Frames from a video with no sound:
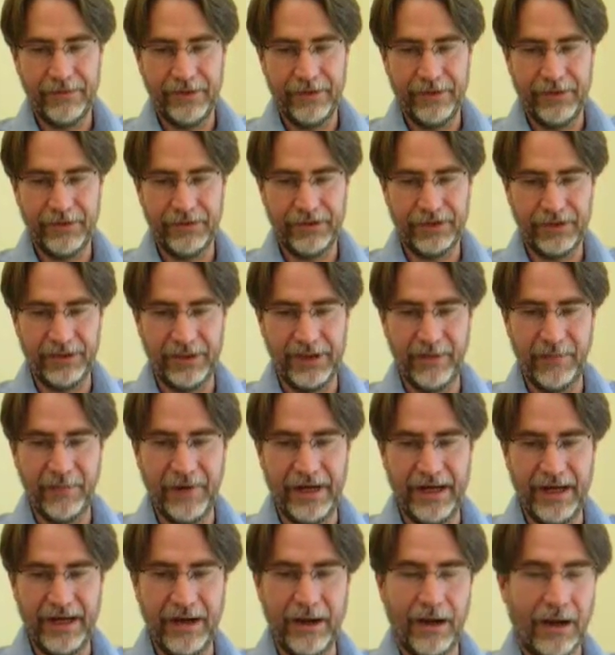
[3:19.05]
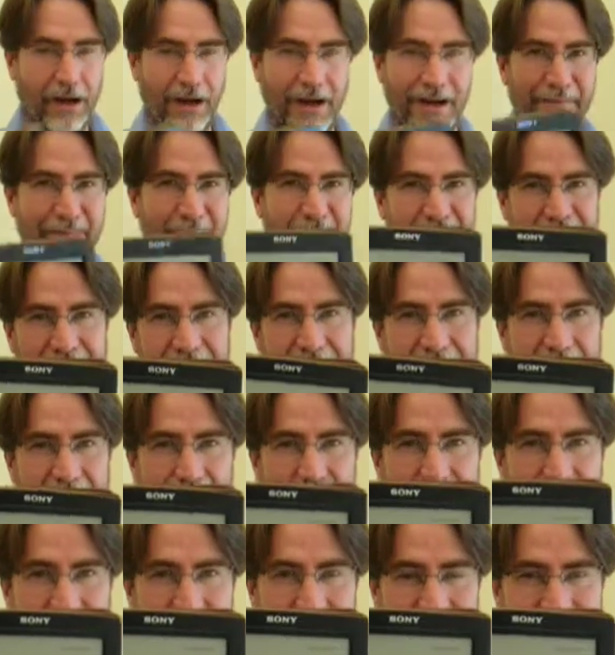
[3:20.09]
usually read on
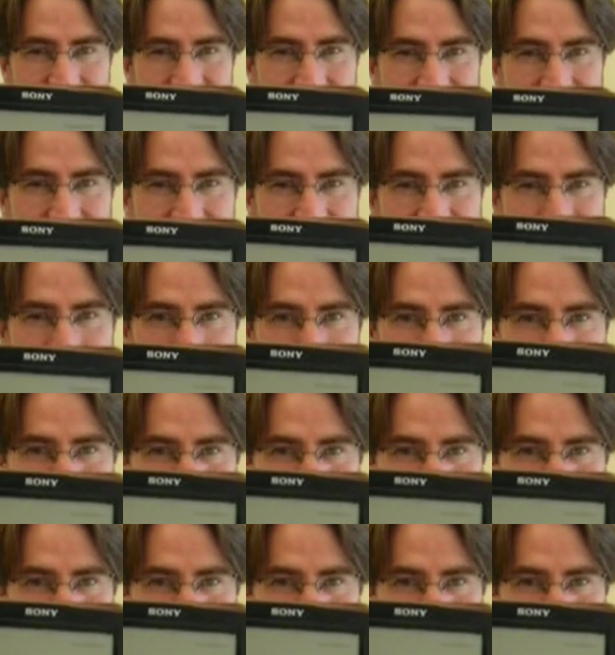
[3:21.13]
medium. I find that